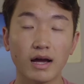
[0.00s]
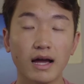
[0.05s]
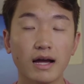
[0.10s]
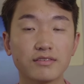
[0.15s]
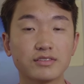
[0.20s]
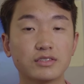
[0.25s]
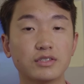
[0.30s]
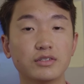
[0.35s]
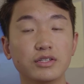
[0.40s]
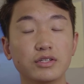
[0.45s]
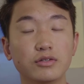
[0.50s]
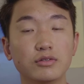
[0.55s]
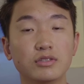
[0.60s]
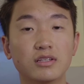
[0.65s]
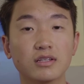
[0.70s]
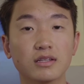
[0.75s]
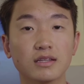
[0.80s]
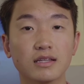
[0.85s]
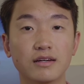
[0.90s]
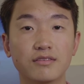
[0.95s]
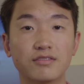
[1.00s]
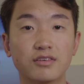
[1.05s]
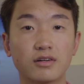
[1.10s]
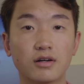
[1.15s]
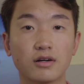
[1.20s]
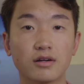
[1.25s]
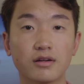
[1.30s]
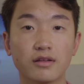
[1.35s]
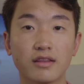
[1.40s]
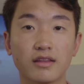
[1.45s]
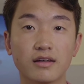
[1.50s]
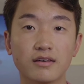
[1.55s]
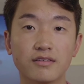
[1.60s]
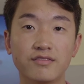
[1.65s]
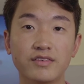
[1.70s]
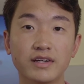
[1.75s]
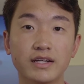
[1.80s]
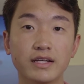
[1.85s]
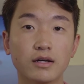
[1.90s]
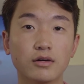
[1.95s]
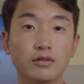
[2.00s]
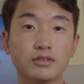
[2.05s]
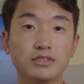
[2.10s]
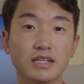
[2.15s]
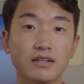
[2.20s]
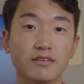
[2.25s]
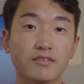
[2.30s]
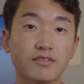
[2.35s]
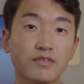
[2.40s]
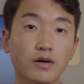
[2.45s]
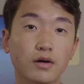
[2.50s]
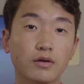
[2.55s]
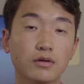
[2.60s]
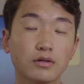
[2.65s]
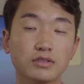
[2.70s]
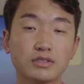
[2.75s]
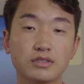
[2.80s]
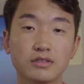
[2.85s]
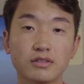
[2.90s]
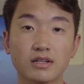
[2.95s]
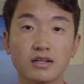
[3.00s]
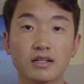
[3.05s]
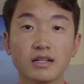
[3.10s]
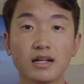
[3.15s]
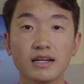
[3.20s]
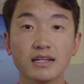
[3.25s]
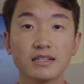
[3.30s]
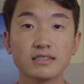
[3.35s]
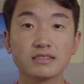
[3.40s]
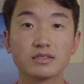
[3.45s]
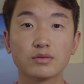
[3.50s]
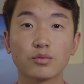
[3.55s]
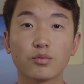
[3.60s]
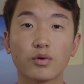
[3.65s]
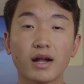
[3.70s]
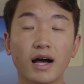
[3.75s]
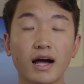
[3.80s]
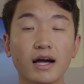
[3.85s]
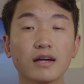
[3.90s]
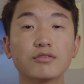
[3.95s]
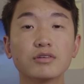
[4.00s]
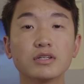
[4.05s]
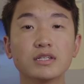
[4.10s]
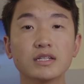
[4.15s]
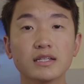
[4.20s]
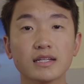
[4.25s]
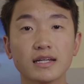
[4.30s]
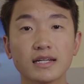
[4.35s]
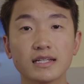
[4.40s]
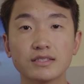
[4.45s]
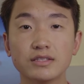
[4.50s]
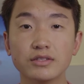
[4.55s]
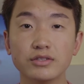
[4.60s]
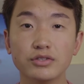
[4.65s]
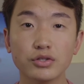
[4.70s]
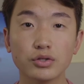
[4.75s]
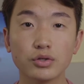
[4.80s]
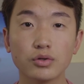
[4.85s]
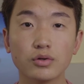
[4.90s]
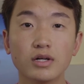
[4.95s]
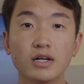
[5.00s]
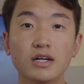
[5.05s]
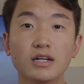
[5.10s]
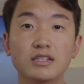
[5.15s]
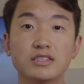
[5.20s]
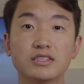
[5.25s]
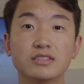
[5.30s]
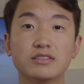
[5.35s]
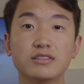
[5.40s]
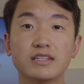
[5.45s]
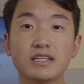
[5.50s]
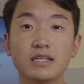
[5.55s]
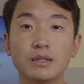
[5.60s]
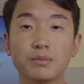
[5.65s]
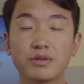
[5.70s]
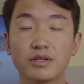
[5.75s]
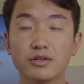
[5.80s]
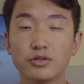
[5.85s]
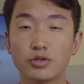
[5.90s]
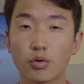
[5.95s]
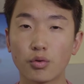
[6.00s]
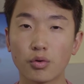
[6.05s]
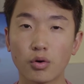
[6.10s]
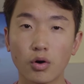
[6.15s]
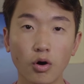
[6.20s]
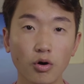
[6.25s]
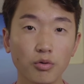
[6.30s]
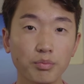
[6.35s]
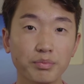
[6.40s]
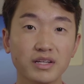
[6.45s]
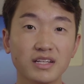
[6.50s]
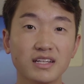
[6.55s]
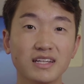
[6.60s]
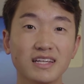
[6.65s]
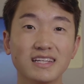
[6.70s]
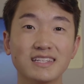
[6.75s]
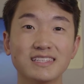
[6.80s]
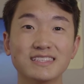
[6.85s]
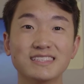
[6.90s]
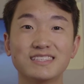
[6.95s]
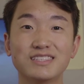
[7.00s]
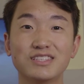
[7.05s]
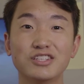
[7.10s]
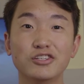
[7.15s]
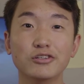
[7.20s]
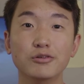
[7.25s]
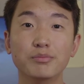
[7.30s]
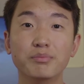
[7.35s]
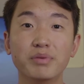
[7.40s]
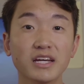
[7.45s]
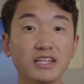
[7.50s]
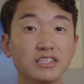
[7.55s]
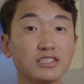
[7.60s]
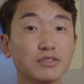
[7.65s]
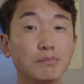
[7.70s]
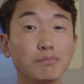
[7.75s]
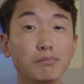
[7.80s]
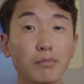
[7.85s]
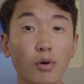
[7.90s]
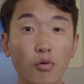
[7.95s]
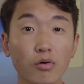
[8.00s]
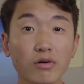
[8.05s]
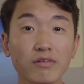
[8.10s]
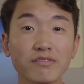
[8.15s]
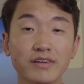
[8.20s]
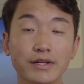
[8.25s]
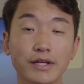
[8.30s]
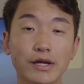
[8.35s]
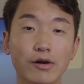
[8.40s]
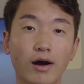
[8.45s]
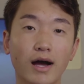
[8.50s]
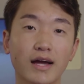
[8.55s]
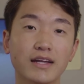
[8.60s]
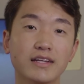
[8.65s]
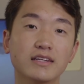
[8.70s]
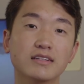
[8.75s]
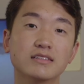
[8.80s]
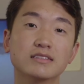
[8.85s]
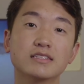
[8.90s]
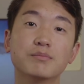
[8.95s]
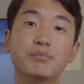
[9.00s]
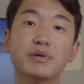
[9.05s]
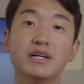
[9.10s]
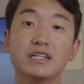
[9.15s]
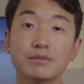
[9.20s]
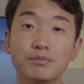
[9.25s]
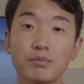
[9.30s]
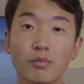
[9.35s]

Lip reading: After you deliver the videos and photos to the clients, what I really like to do just to keep the door open is to pitch more video ideas and pitch